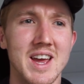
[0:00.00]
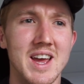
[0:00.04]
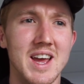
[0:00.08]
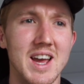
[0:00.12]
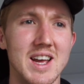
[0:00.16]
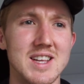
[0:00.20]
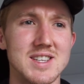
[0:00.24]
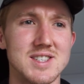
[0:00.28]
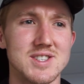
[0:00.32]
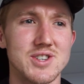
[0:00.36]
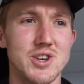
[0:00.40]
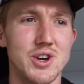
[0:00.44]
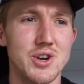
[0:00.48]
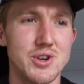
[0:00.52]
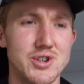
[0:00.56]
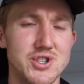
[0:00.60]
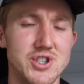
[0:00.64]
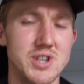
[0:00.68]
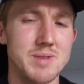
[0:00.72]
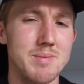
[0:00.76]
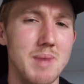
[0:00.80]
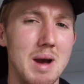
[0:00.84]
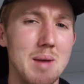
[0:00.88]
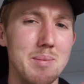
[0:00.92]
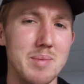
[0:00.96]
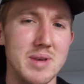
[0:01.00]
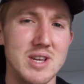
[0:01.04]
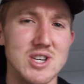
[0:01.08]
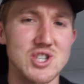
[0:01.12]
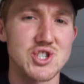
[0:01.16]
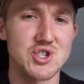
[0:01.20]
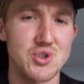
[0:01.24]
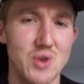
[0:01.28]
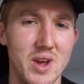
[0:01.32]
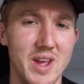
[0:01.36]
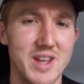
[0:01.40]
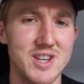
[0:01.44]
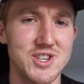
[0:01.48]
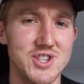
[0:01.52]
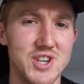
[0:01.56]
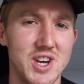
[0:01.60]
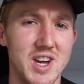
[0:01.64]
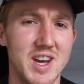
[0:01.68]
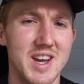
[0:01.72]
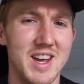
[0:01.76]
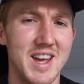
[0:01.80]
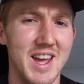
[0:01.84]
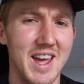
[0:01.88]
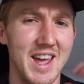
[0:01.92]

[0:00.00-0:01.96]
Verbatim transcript: and so she might be a stranger,